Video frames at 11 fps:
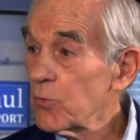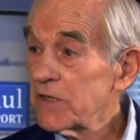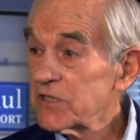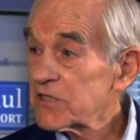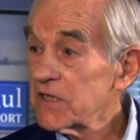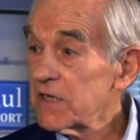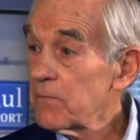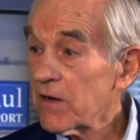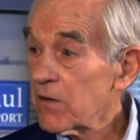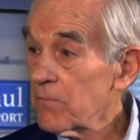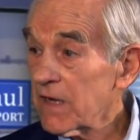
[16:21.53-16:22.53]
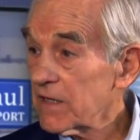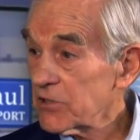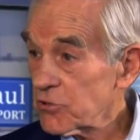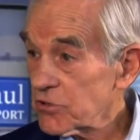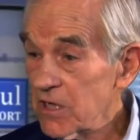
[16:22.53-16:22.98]
We just need better
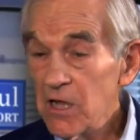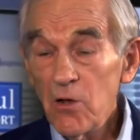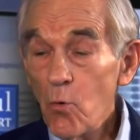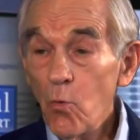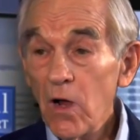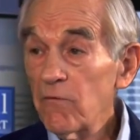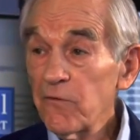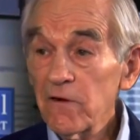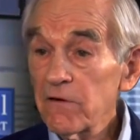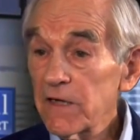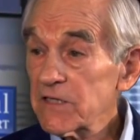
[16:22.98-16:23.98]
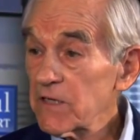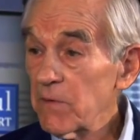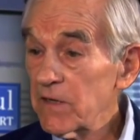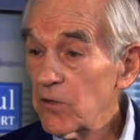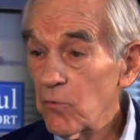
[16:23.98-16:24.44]
managers.
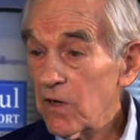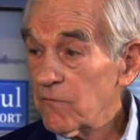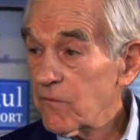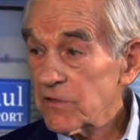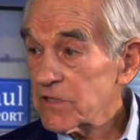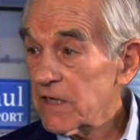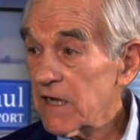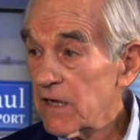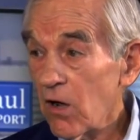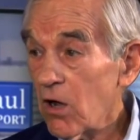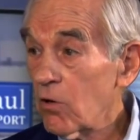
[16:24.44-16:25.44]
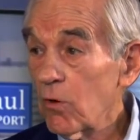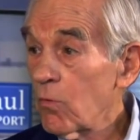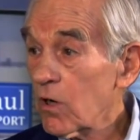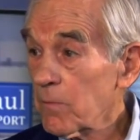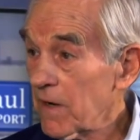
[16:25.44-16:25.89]
Welfarism and the welfare state all will
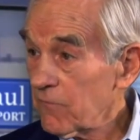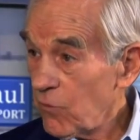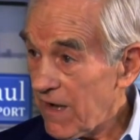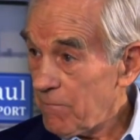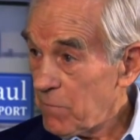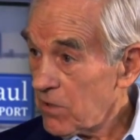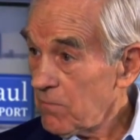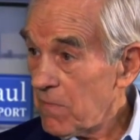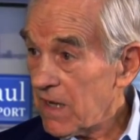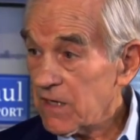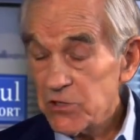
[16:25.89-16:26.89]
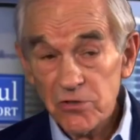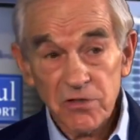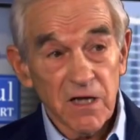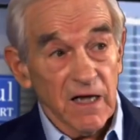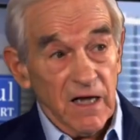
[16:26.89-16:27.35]
work better if we have better managers.